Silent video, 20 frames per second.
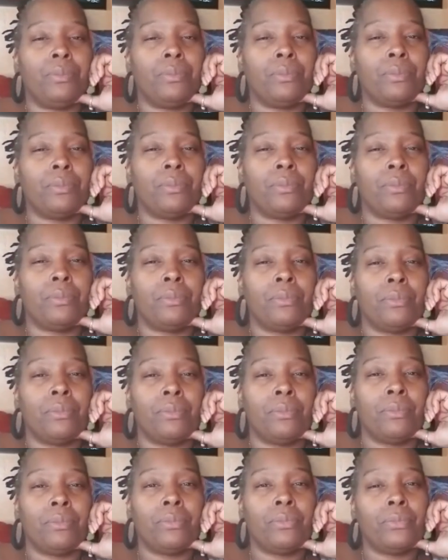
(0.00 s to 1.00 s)

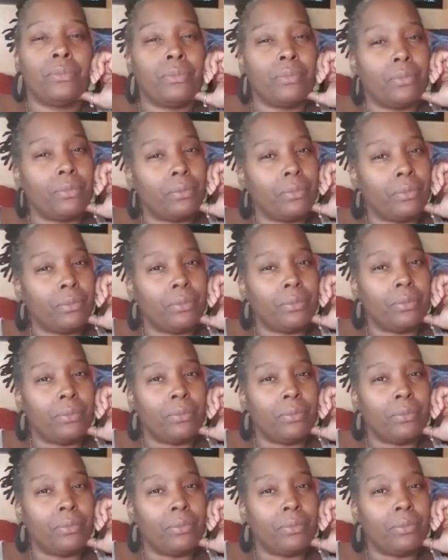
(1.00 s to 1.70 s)
(silence)